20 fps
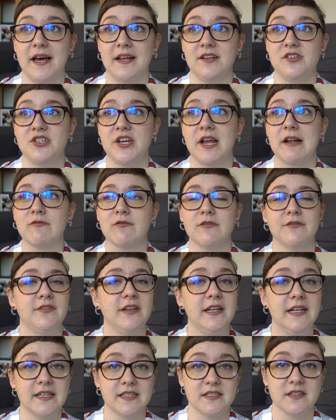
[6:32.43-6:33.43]
and general
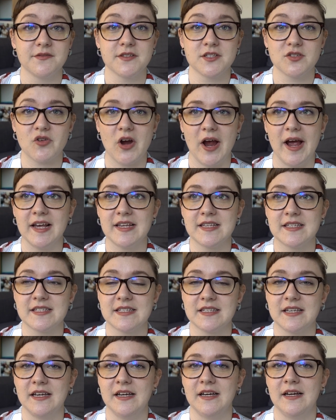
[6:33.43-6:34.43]
feelings of stress